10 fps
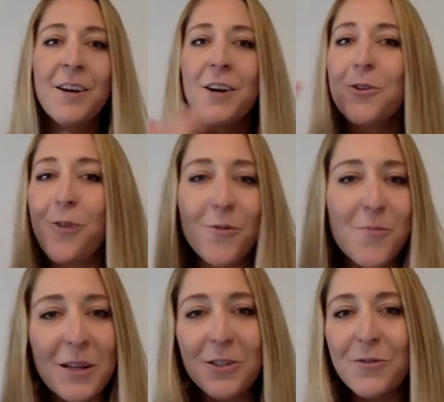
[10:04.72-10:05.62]
you have a
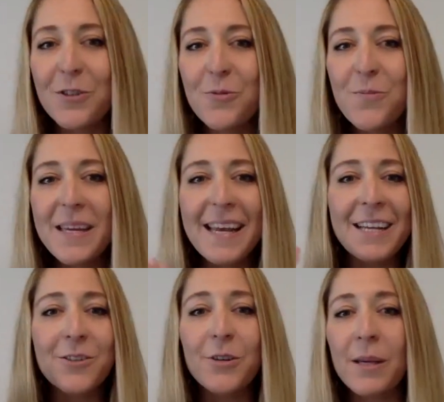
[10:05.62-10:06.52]
bunch of Zoom
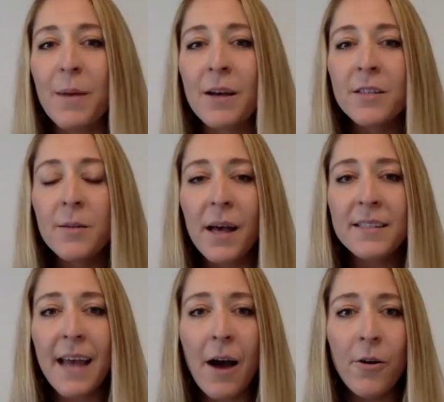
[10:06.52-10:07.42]
meetings or emails to
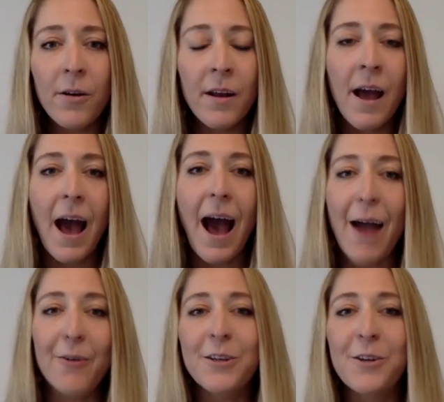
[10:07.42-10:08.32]
bust out,
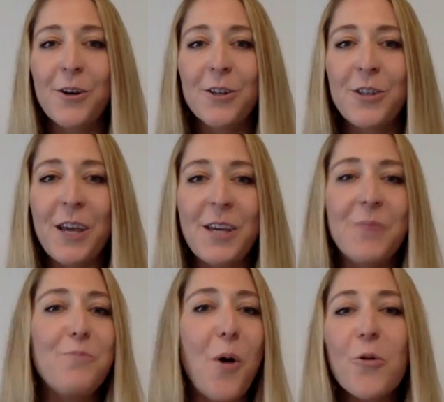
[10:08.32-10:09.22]
I would encourage
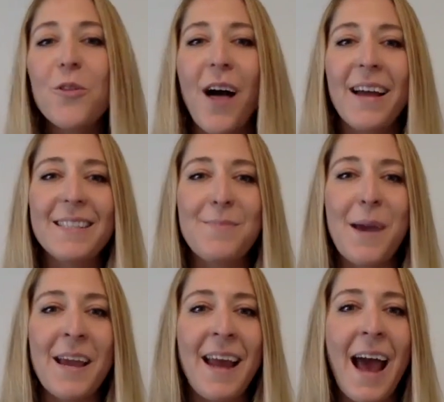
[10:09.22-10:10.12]
taking both lion's
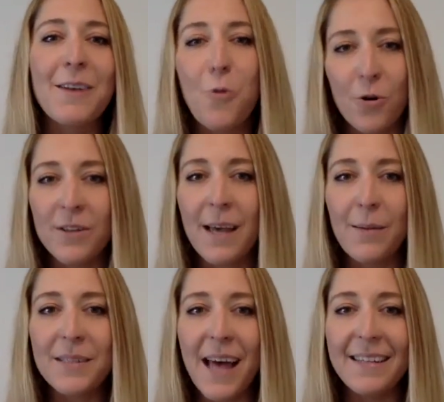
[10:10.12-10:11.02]
mane and
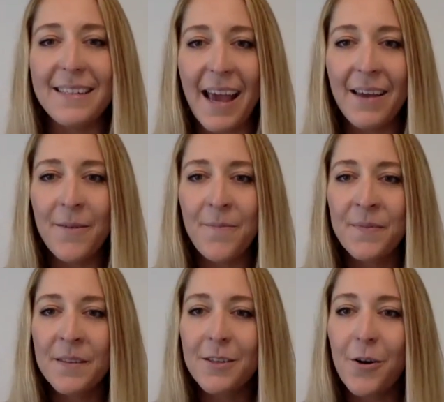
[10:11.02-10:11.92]
cordyceps that day.
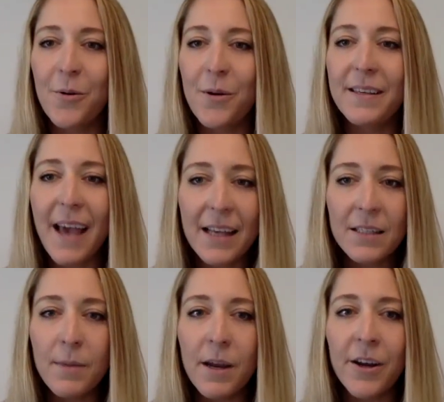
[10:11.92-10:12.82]
So yes,
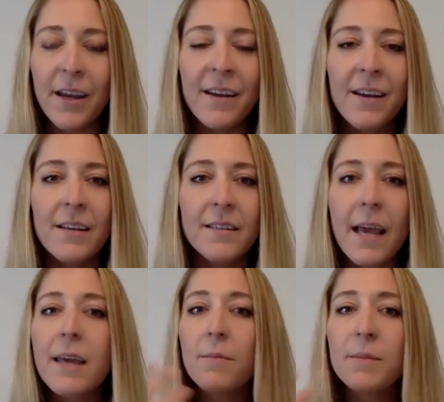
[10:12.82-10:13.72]
Mary,
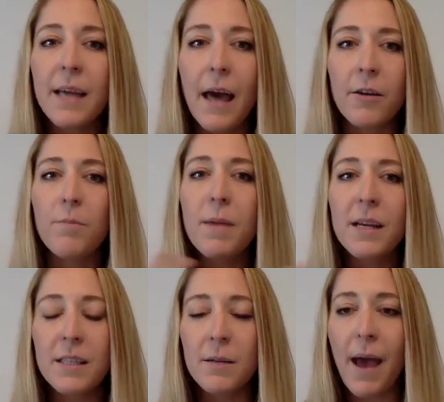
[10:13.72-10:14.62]
take them together,
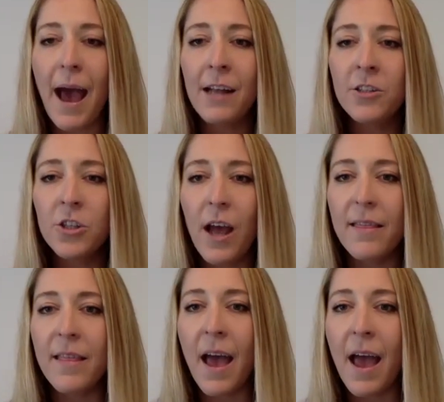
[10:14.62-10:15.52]
mix and match.
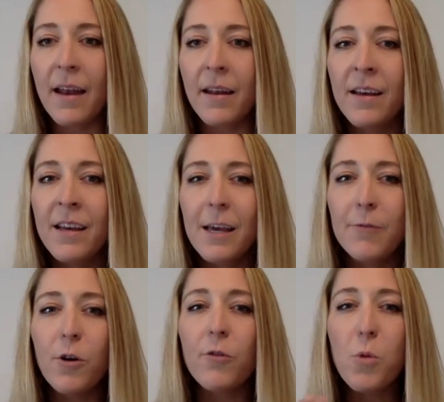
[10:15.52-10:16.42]
And then
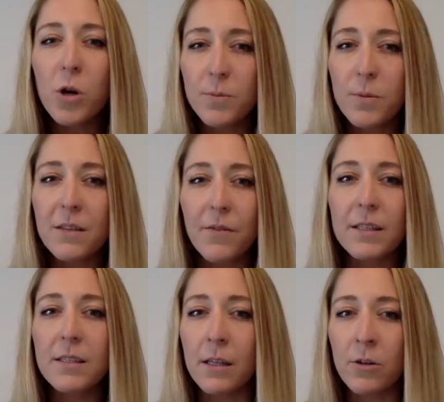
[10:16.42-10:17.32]
if you have more
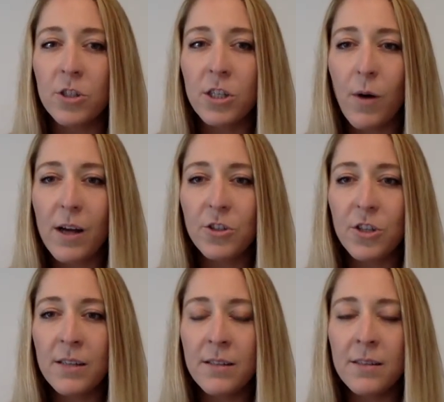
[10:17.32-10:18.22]
specific synergy
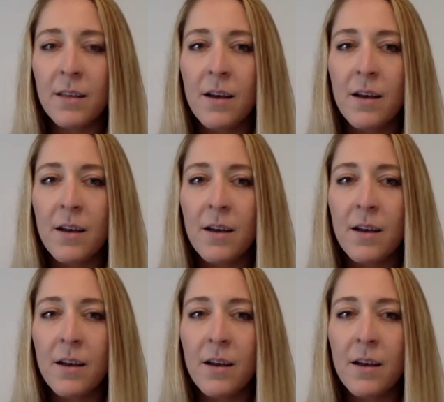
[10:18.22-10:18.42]
questions,